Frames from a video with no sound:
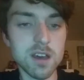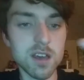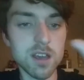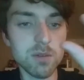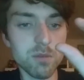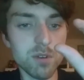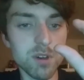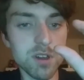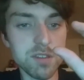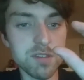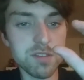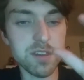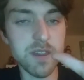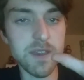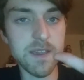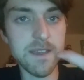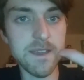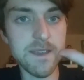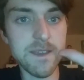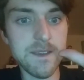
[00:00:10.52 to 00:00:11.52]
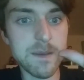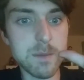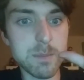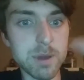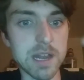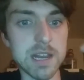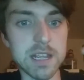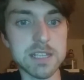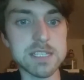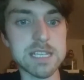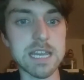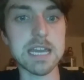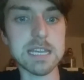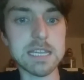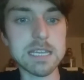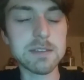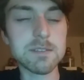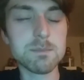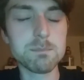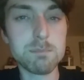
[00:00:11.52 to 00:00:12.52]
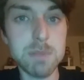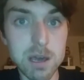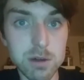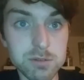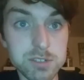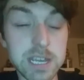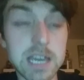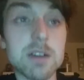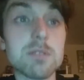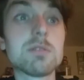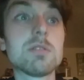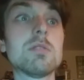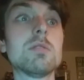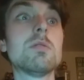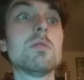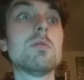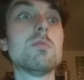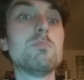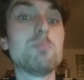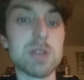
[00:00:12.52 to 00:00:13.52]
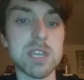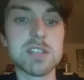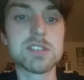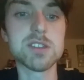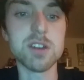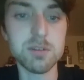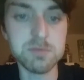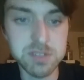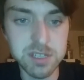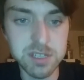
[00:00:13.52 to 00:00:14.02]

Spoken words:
I was panic attack, meltdown, big time